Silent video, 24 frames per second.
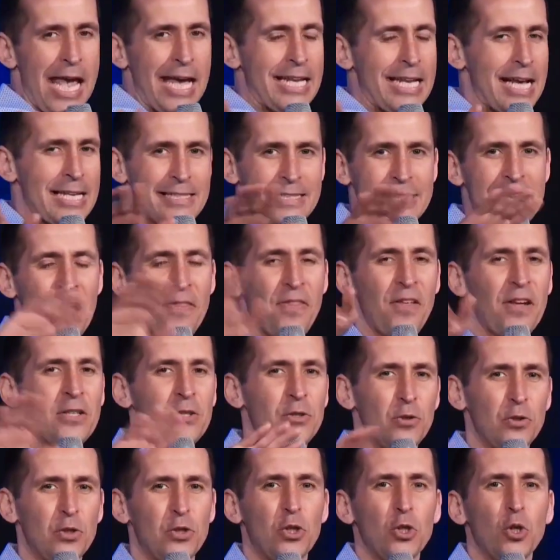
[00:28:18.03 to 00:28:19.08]
It has nothing
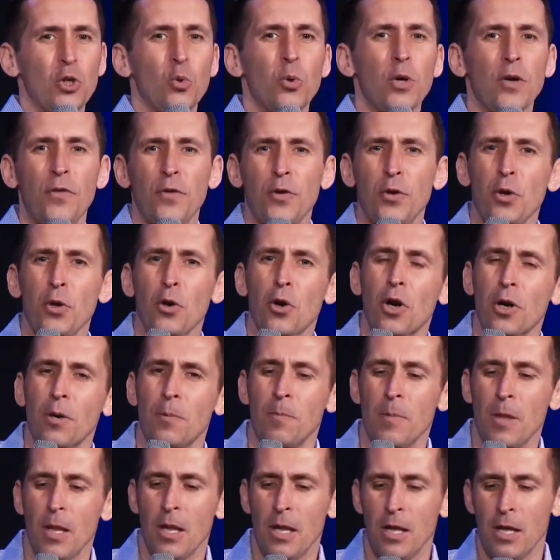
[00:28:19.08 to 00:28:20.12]
to do with
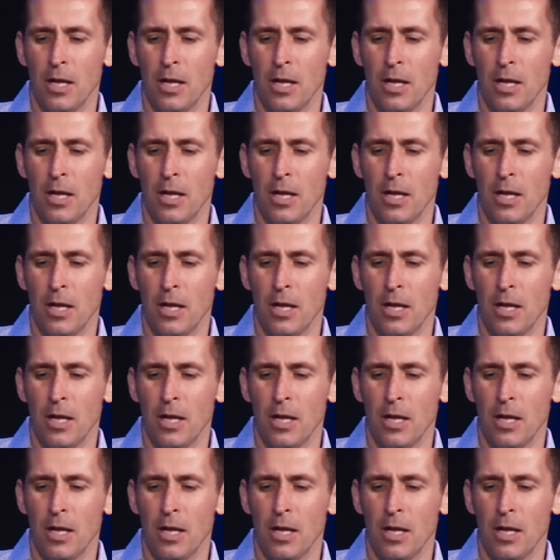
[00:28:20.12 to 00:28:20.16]
your